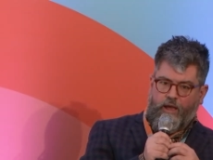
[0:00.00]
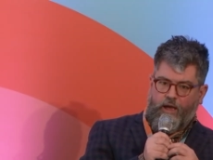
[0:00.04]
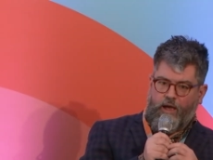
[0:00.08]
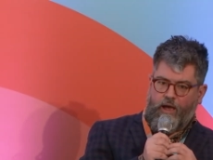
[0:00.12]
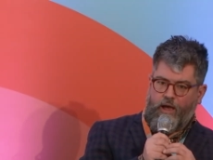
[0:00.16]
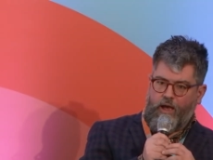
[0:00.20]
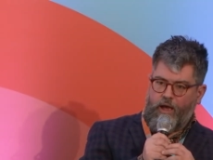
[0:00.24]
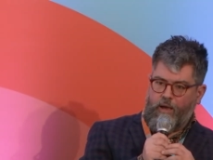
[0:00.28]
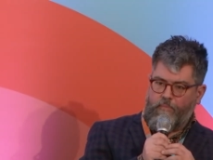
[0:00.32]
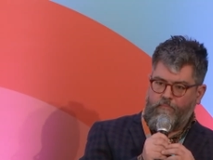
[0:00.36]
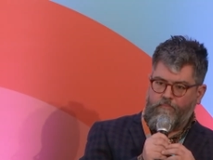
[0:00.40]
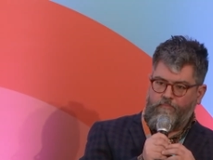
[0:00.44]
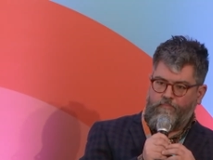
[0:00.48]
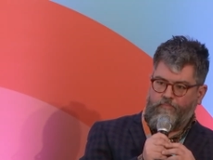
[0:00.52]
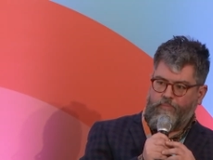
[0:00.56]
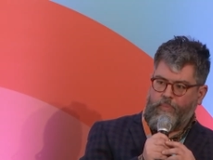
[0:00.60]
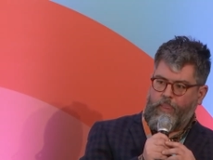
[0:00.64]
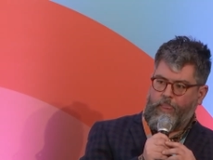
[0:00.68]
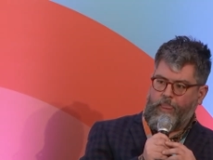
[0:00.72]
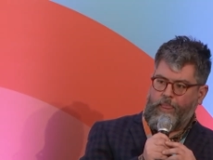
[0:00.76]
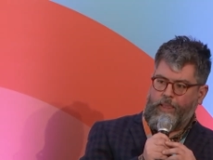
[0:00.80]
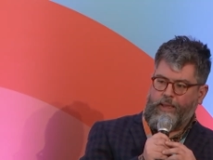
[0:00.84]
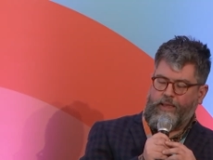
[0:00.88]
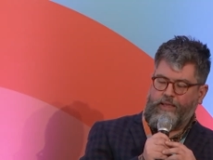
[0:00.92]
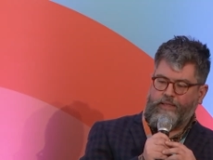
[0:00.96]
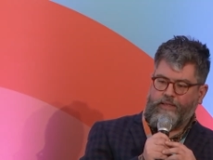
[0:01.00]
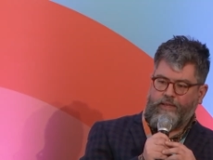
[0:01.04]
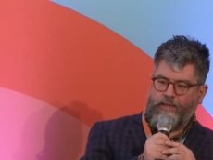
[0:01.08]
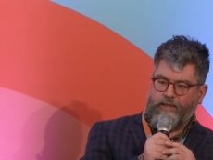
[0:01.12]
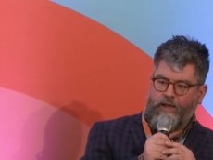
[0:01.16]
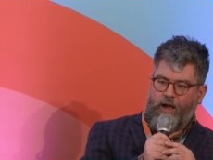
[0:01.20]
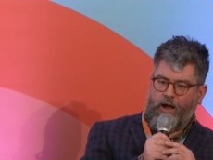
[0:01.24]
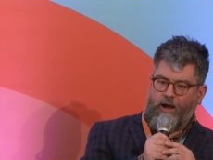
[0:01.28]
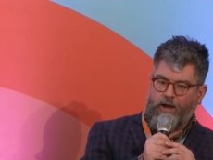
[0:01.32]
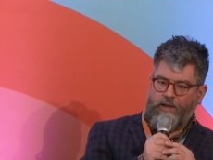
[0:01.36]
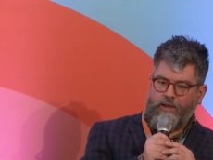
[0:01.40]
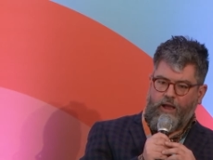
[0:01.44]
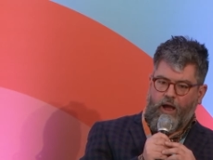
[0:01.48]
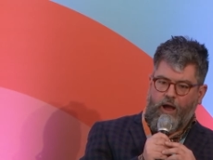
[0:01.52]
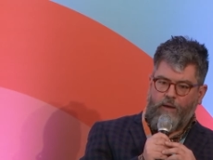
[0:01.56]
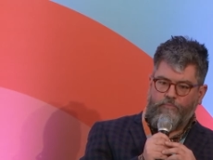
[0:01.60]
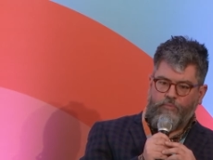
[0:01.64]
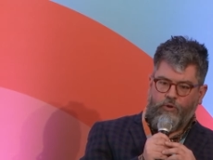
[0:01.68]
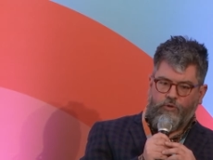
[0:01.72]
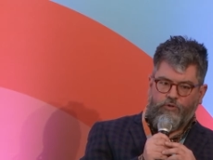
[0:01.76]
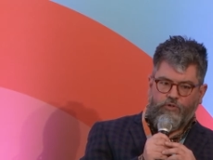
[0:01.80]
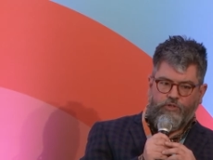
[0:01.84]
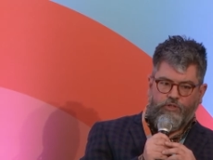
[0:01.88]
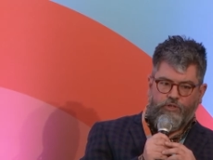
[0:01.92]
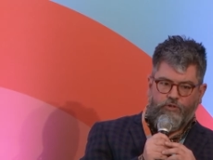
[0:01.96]
Um, I, am
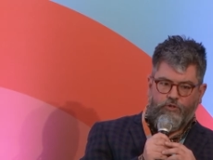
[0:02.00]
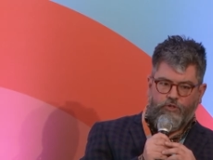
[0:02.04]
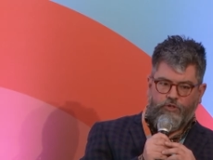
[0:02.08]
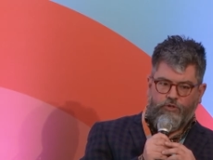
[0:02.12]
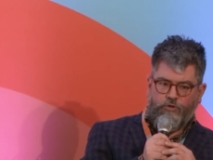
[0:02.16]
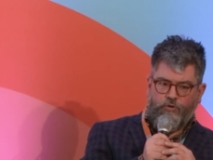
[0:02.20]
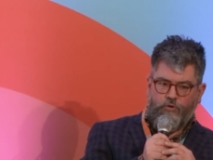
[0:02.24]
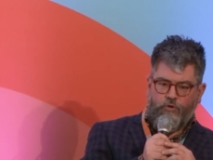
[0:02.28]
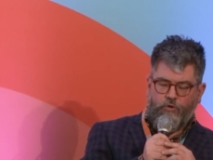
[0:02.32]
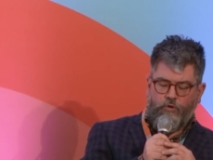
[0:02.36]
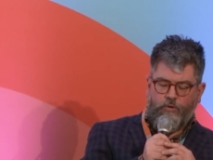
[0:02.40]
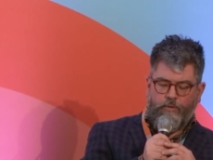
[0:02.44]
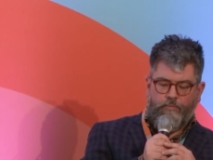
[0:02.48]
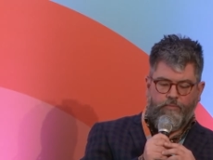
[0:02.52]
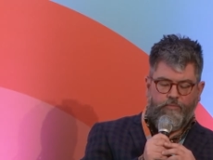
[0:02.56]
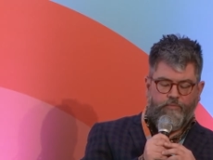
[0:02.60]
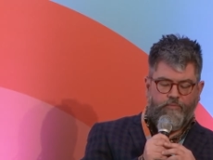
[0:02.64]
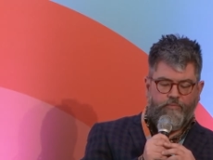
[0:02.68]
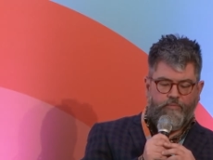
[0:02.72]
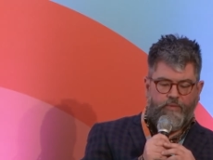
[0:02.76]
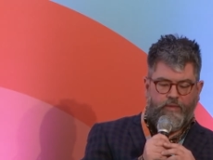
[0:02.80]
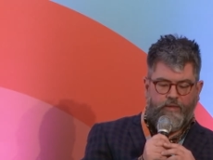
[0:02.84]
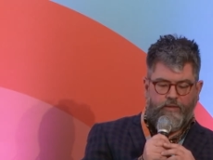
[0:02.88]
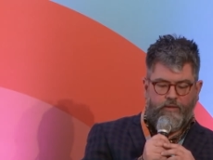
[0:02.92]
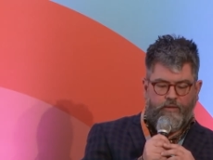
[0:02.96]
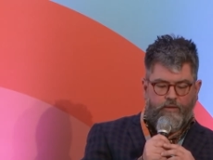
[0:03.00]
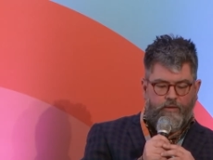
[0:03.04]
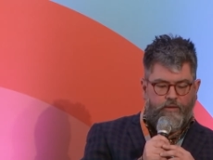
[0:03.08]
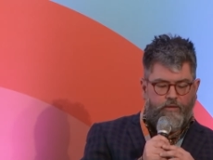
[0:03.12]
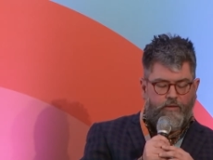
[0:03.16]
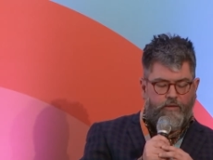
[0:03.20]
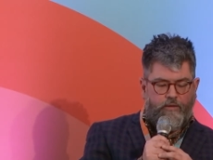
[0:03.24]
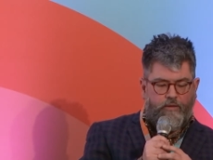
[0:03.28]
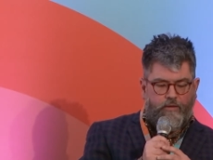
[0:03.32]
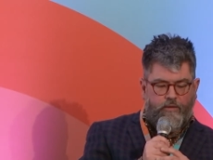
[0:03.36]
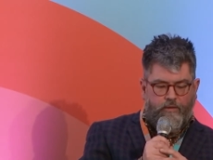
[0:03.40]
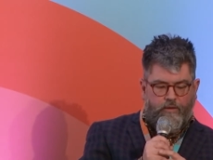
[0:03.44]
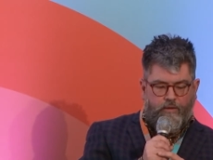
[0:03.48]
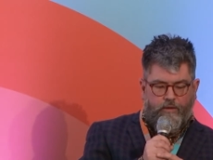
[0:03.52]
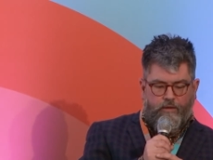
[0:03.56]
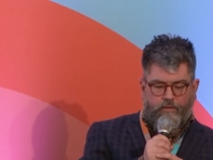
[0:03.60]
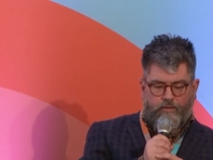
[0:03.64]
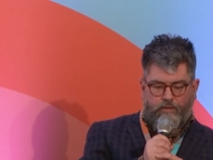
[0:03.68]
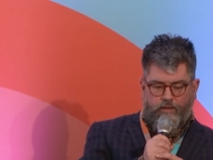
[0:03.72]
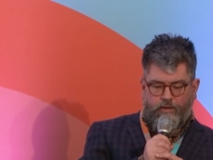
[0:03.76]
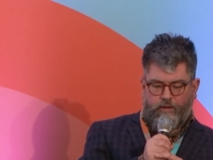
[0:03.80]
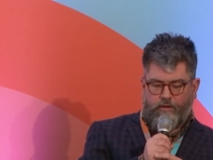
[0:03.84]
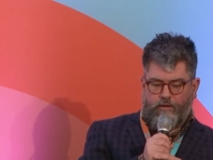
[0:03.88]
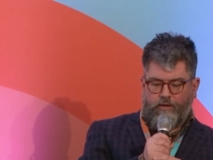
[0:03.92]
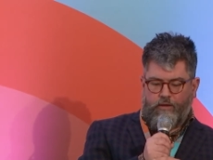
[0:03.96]
not so sure
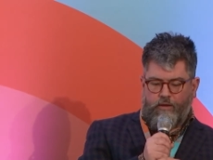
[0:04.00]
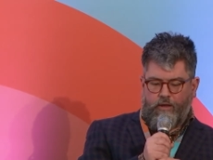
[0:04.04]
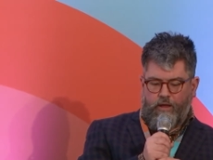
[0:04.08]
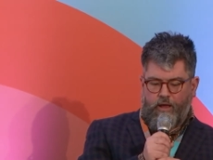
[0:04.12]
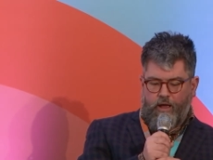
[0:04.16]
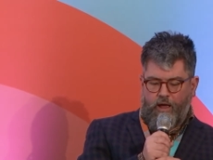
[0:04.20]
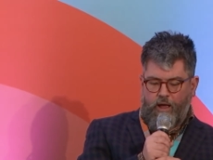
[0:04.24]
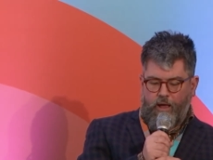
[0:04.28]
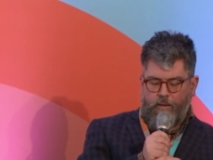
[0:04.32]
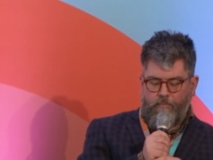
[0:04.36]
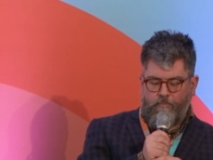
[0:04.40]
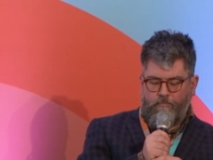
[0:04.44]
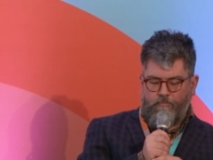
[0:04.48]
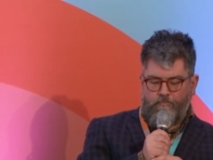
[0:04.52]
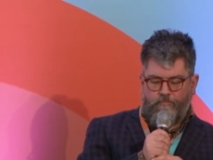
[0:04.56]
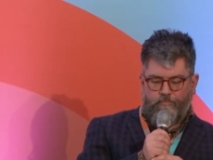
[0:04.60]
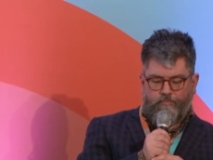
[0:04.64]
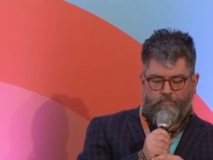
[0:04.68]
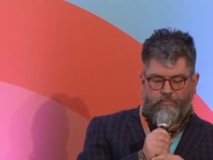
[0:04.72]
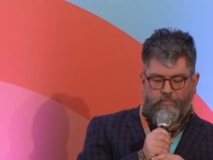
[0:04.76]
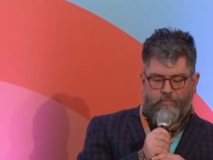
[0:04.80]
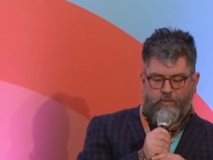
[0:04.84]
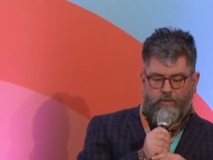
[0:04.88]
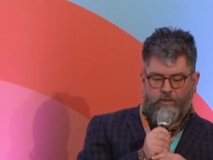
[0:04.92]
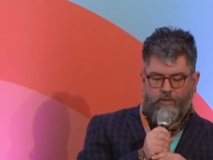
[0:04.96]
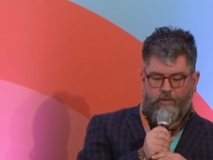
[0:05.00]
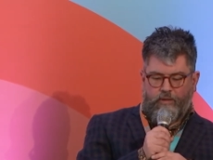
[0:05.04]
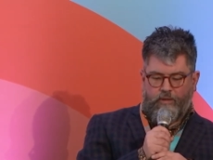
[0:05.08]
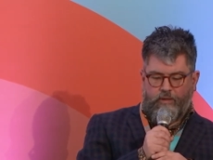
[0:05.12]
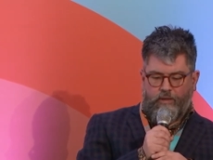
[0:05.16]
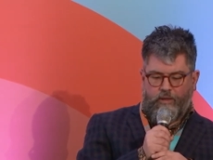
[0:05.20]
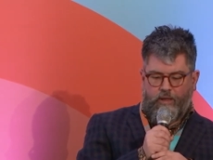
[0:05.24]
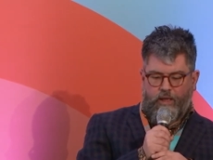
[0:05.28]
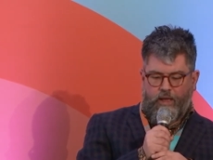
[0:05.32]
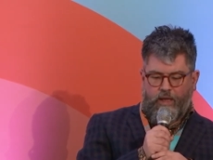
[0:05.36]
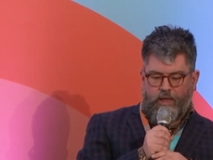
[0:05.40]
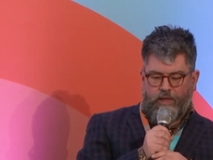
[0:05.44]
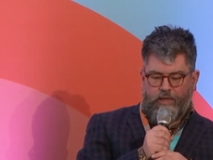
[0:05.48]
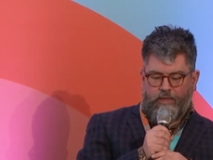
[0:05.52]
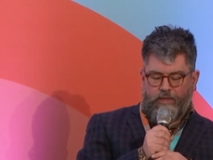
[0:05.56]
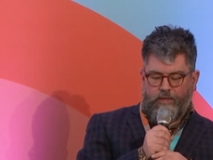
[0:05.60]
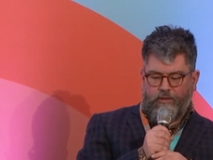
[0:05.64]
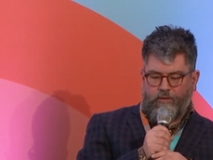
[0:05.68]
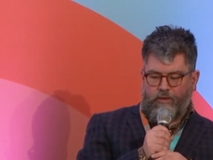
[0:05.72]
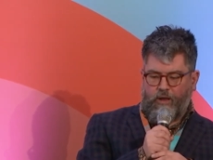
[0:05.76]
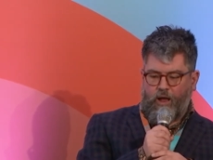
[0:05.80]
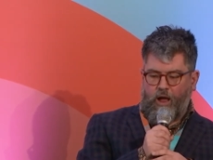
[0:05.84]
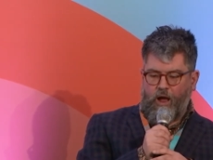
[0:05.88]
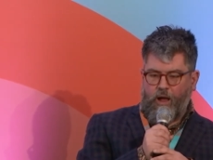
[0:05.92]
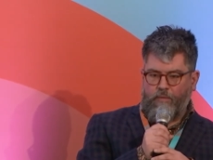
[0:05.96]
that um,
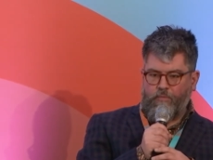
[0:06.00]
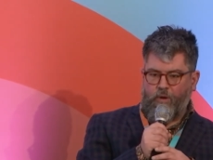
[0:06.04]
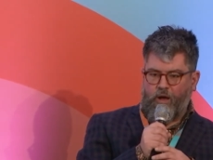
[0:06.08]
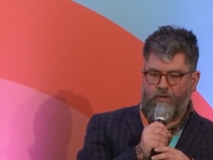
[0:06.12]
I'm,